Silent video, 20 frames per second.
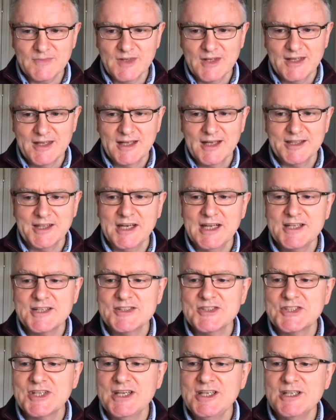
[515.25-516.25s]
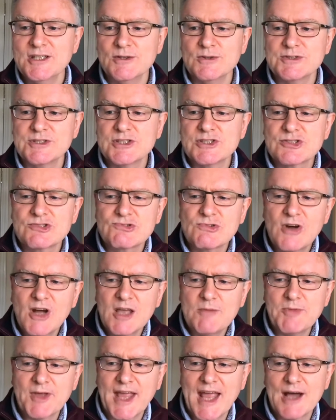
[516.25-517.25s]
And then he continues,
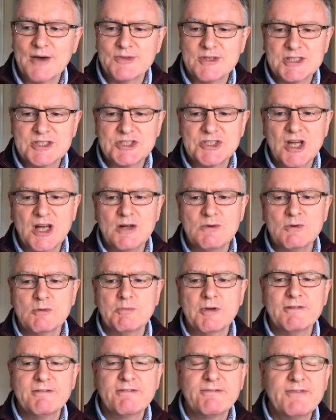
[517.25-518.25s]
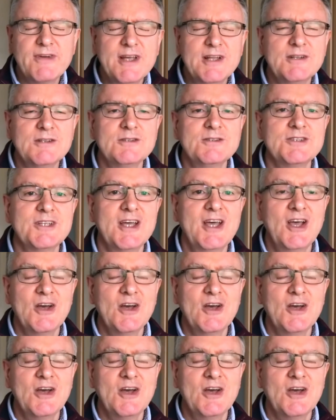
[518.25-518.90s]
describing how this son will be filled